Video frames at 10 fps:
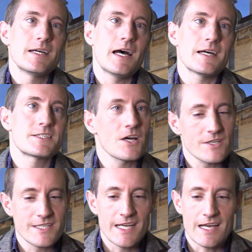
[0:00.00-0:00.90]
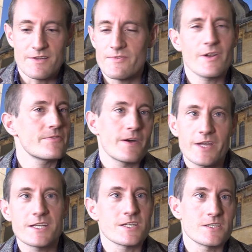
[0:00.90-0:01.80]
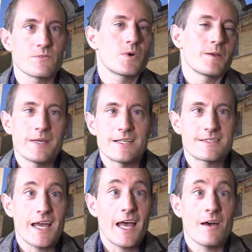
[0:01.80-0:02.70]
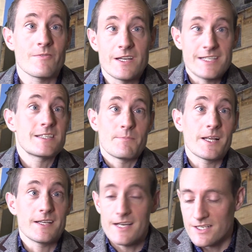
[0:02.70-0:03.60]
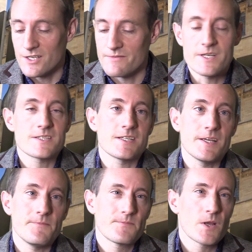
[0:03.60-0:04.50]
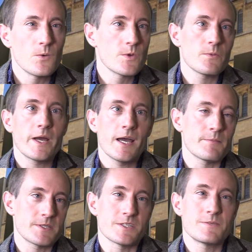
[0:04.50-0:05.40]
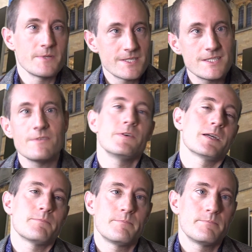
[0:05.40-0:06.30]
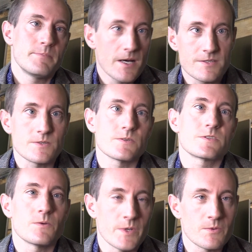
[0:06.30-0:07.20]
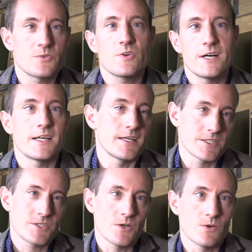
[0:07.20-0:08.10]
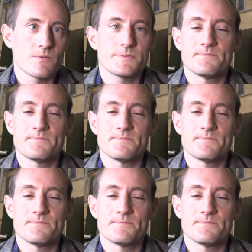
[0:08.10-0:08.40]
Uh, starting at the very foundations of what it means to have a discipline at a university, all the way up to specific puzzles that we will try and solve.